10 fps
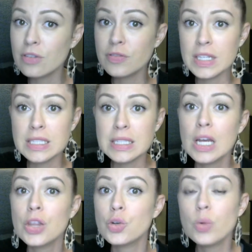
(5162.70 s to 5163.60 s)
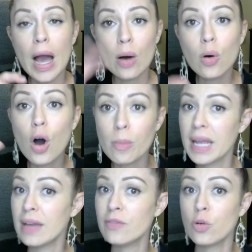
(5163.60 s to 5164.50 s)
fees throughout all
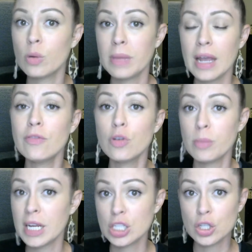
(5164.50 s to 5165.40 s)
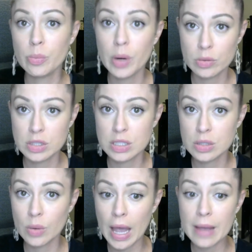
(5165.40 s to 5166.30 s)
my informational posts,
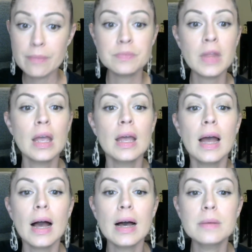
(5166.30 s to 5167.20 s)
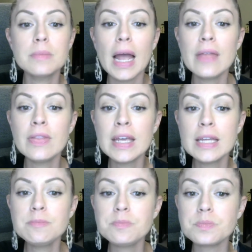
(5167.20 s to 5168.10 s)
okay? And
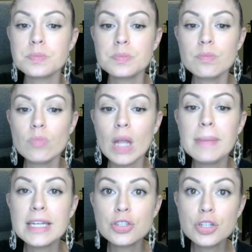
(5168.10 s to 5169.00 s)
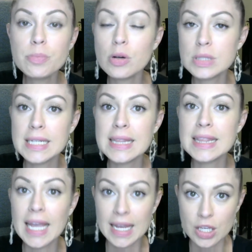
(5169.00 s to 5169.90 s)
then make sure you're posting
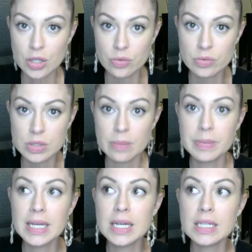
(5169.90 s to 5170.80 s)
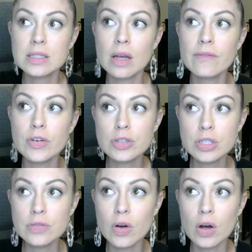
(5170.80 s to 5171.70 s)
thank yous because
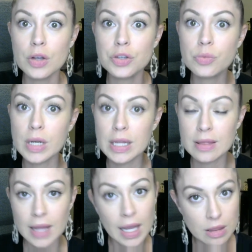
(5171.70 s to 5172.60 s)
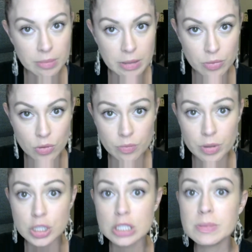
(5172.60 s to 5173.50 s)
first of all, you want to thank the people who have
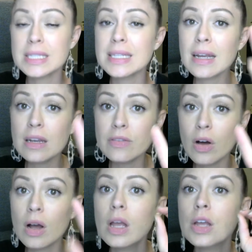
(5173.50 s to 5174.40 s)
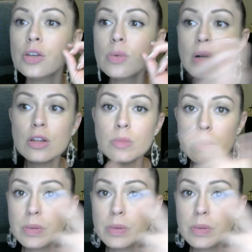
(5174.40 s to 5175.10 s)
purchased, but second of all, you want other people